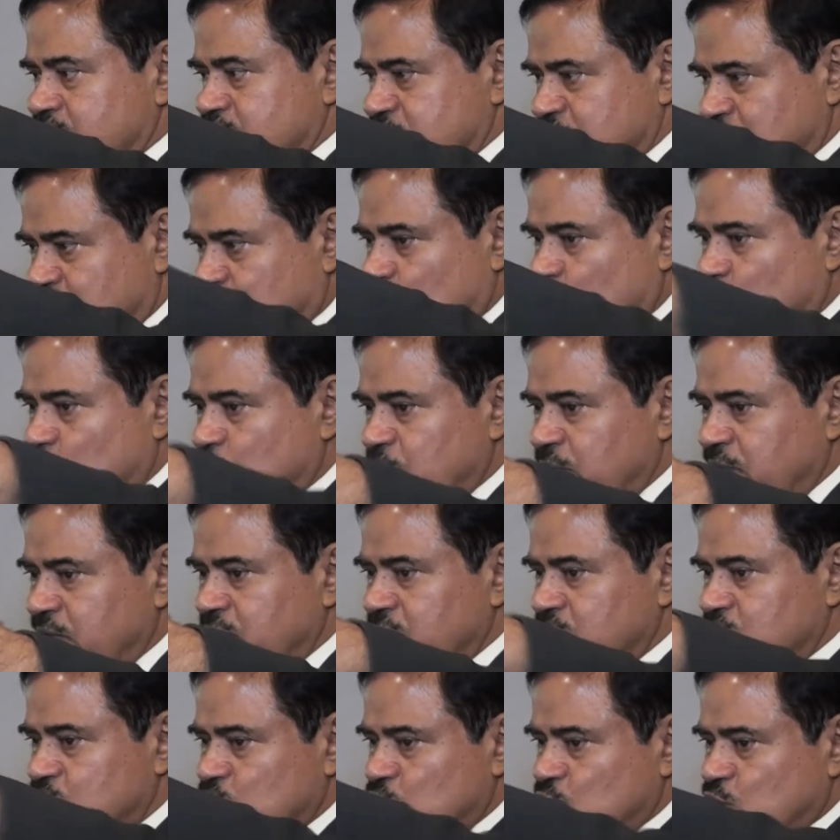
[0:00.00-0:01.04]
economy
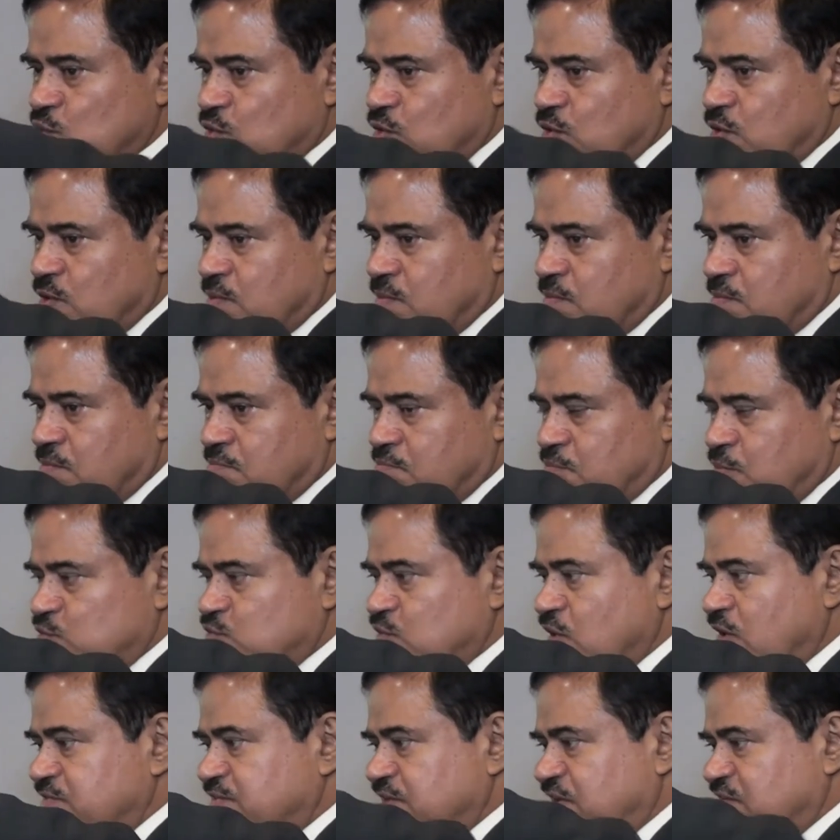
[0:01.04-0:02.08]
through
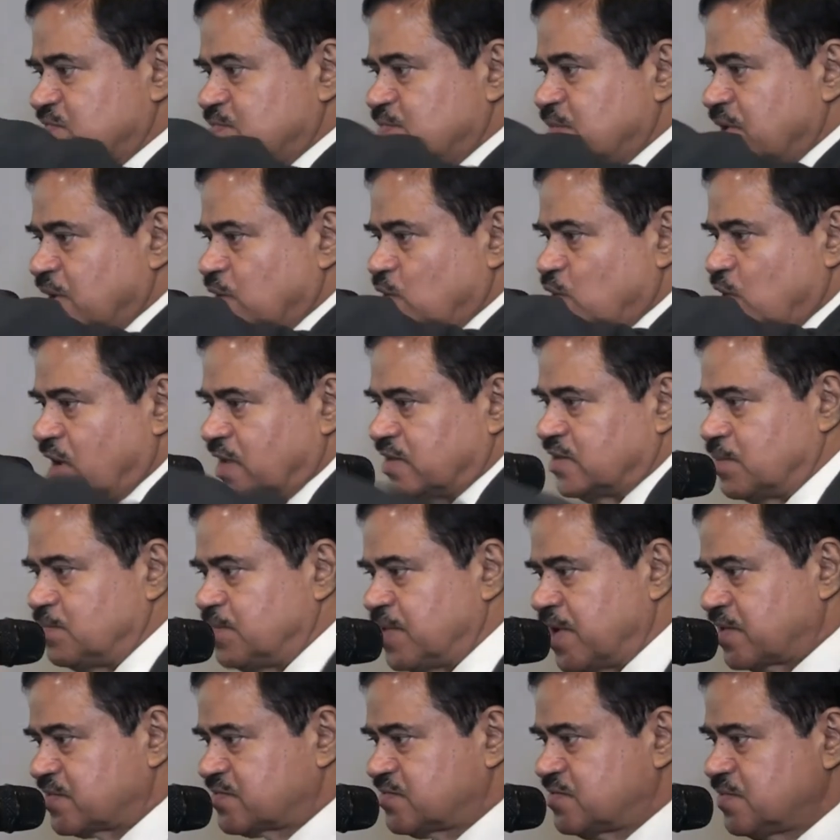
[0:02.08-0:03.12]
mutual trust bank or other
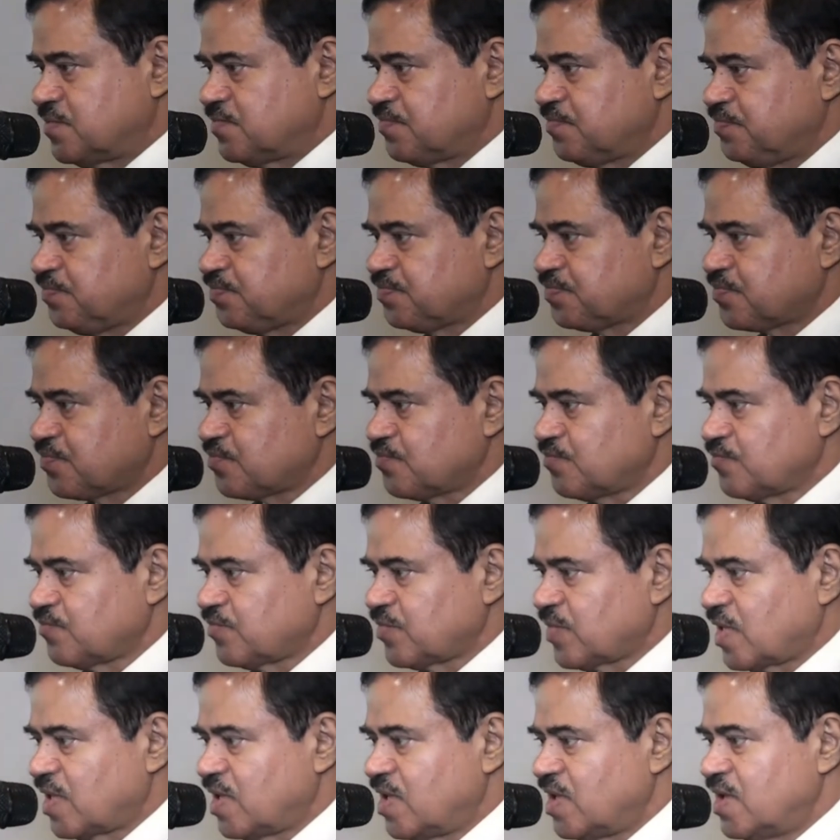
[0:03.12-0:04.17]
banks.
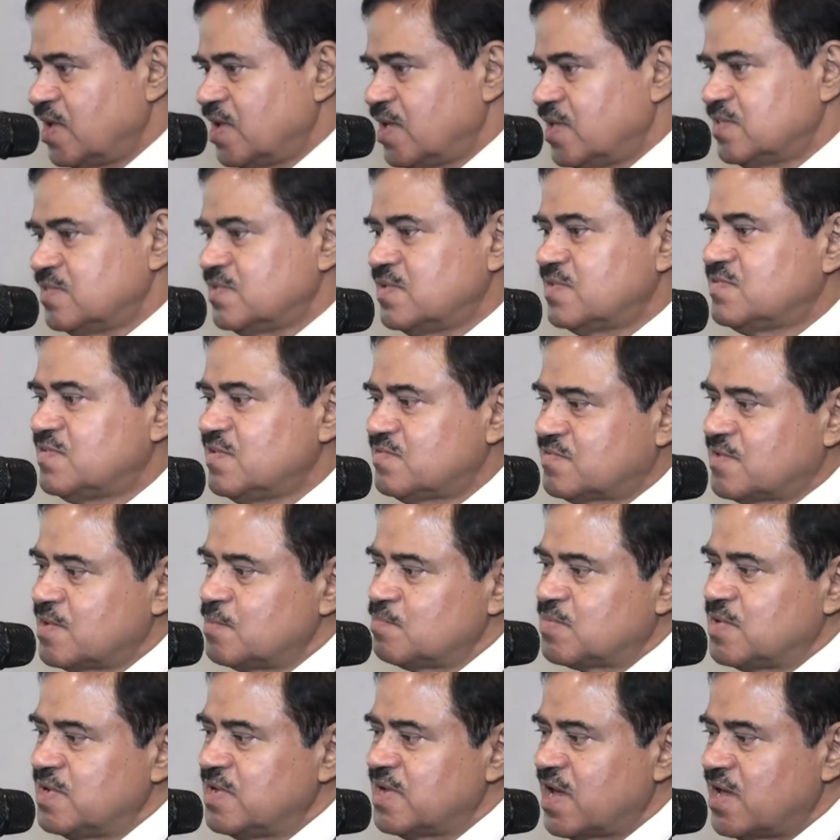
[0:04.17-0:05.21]
This is
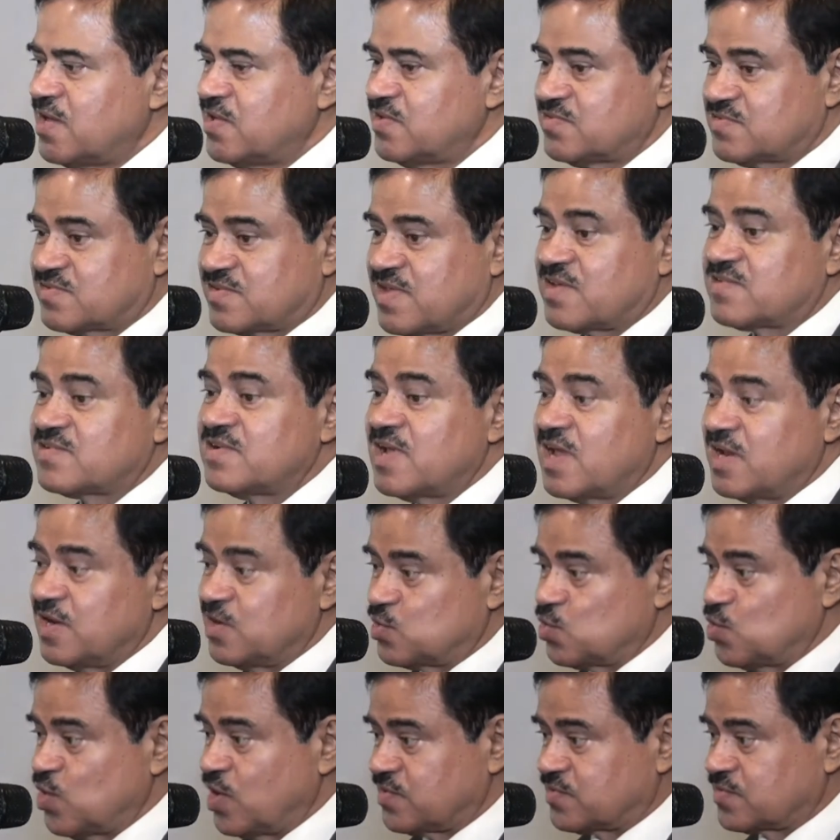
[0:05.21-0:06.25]
simply a stationary
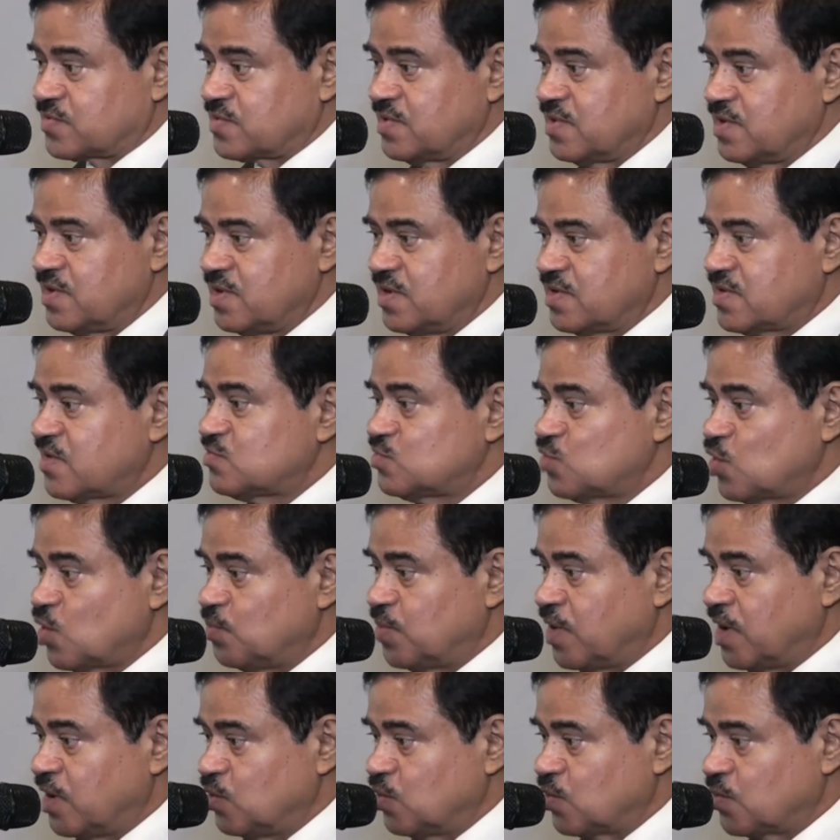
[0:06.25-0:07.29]
to us. It has no
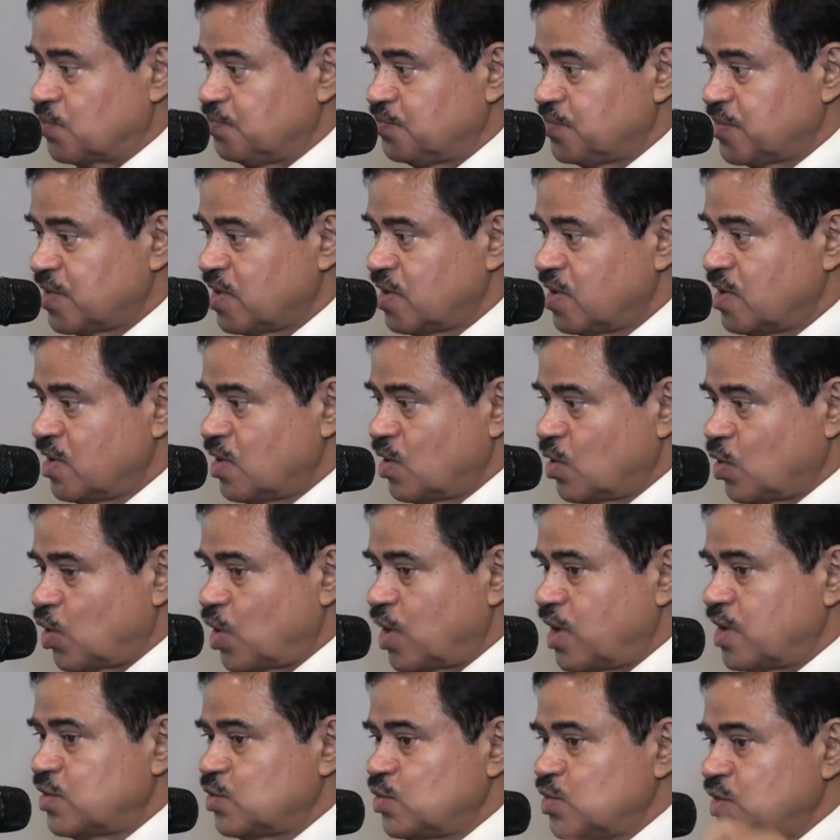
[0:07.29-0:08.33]
value.
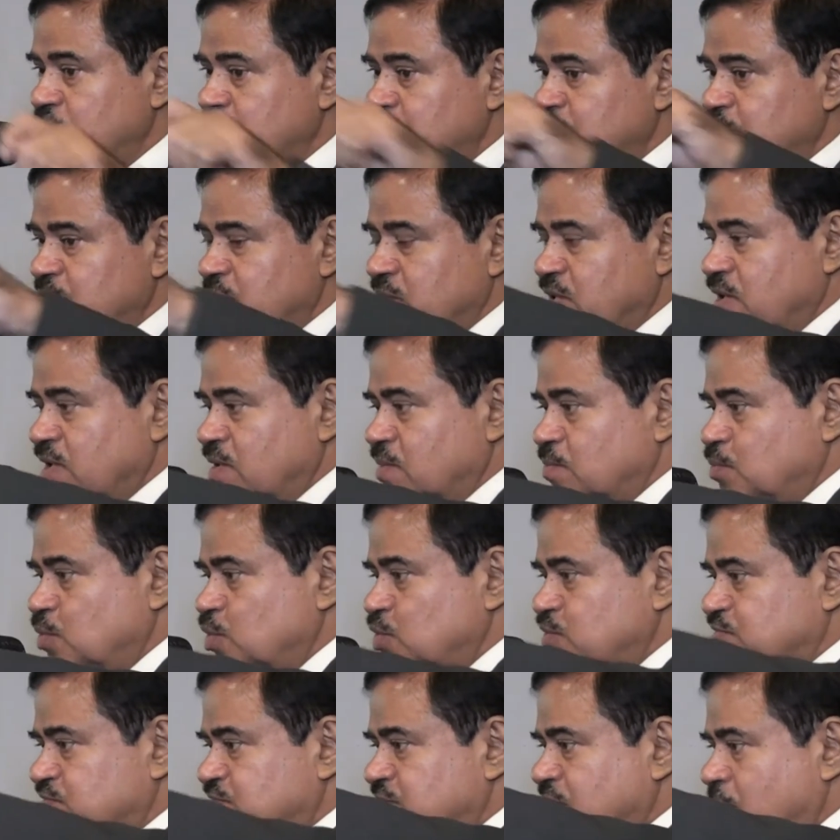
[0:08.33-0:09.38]
When we
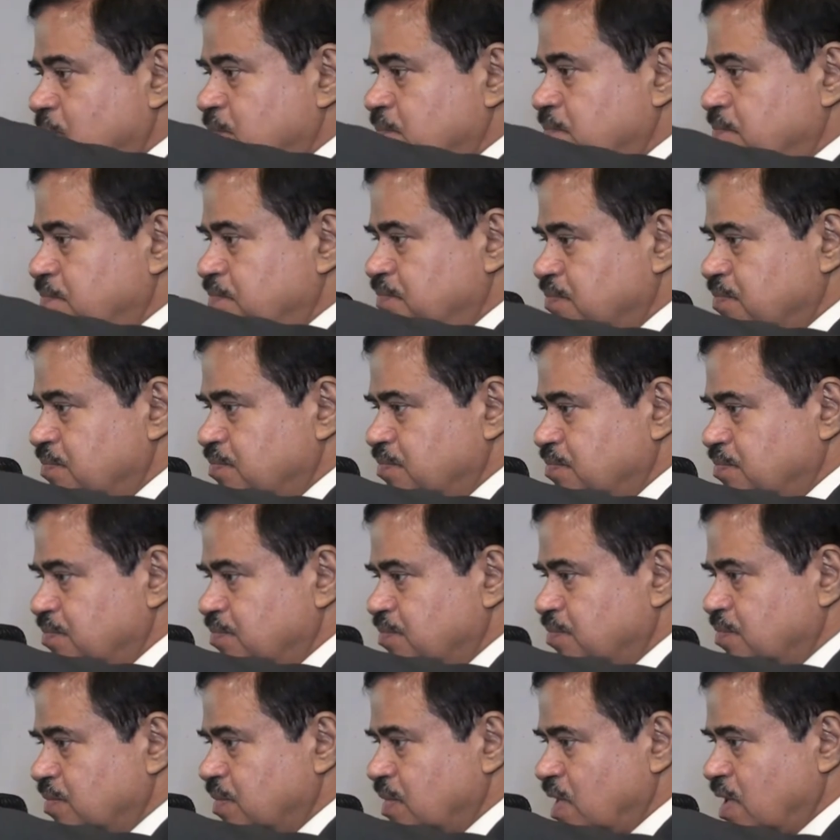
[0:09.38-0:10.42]
put some
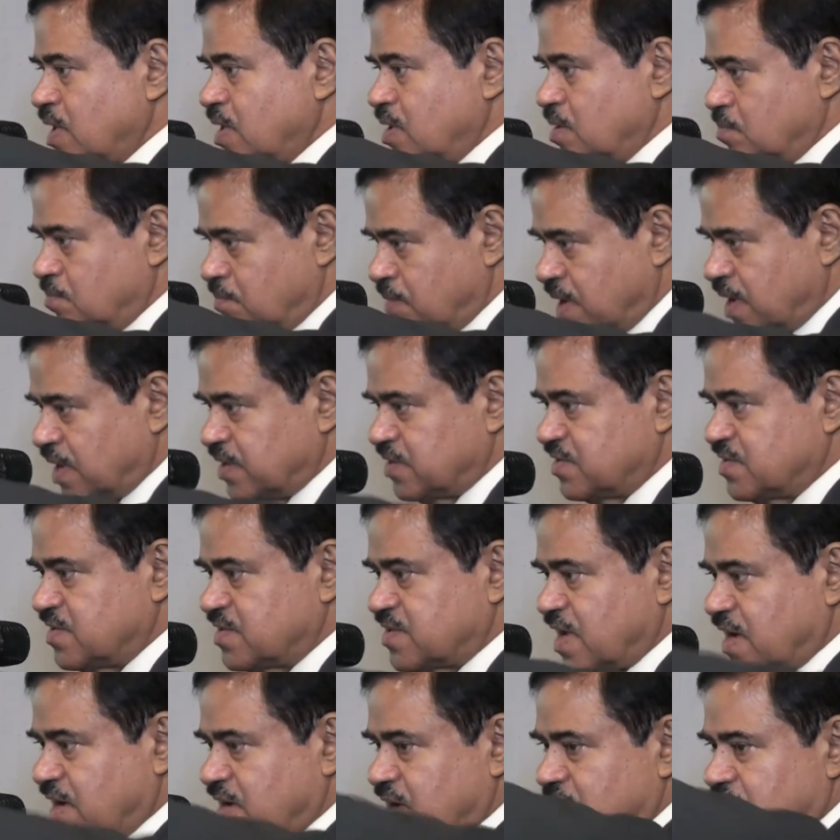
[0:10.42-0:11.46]
Bangladeshi
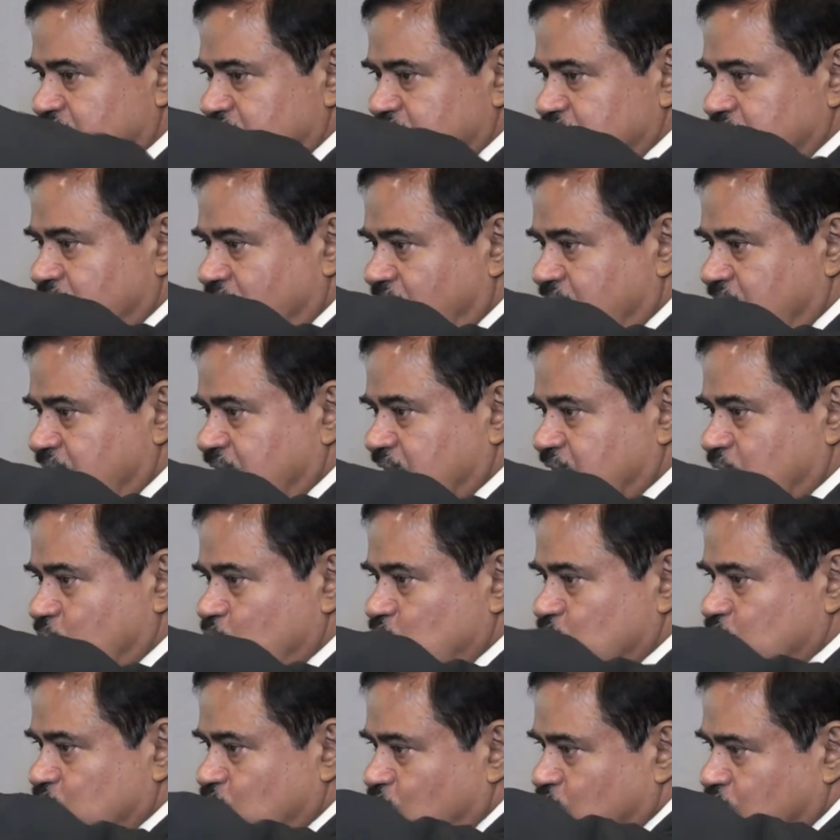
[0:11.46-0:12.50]
taka in her
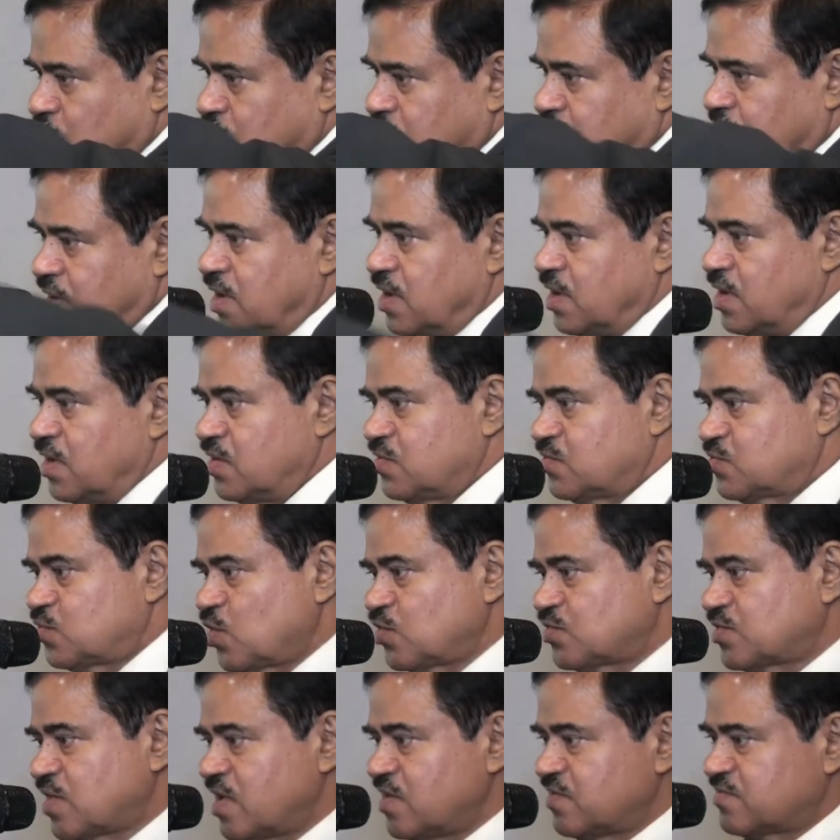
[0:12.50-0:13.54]
account or in
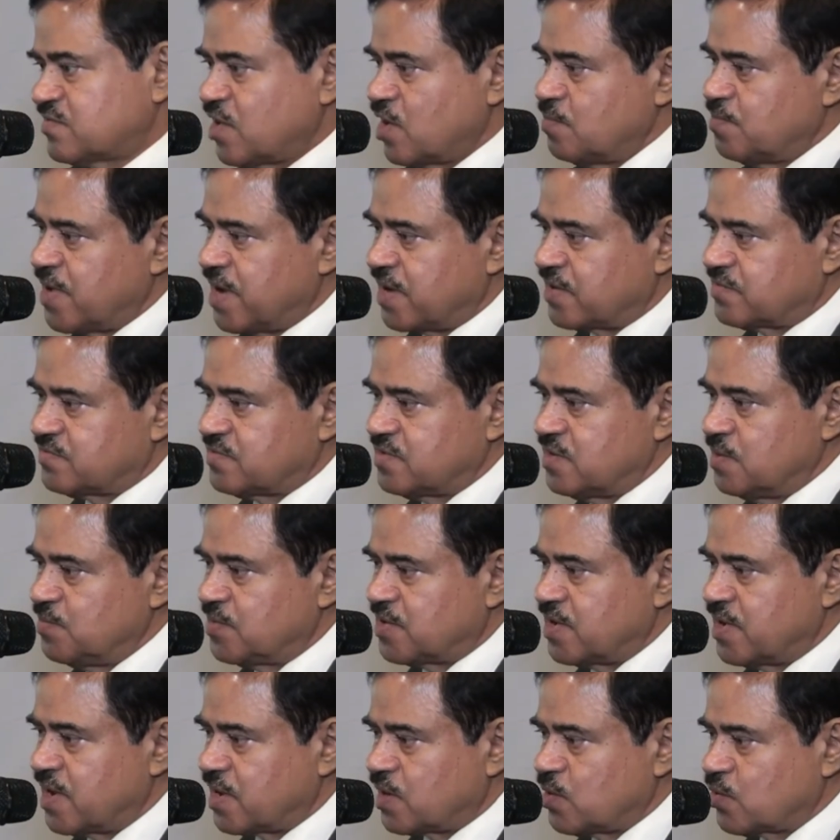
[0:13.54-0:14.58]
social Islamic banks
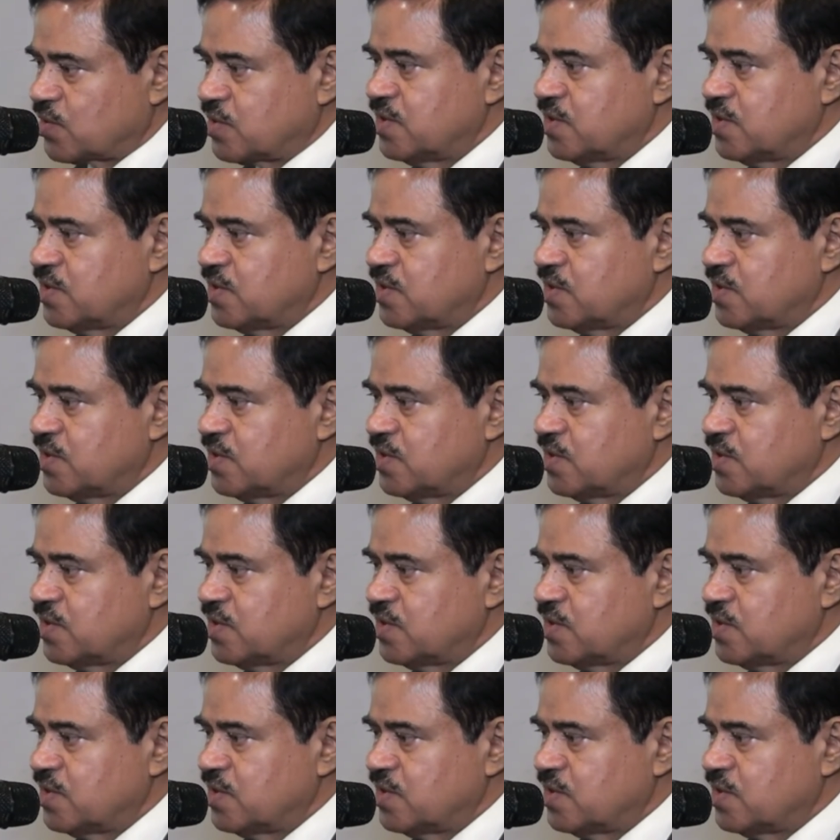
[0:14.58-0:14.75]
limited account,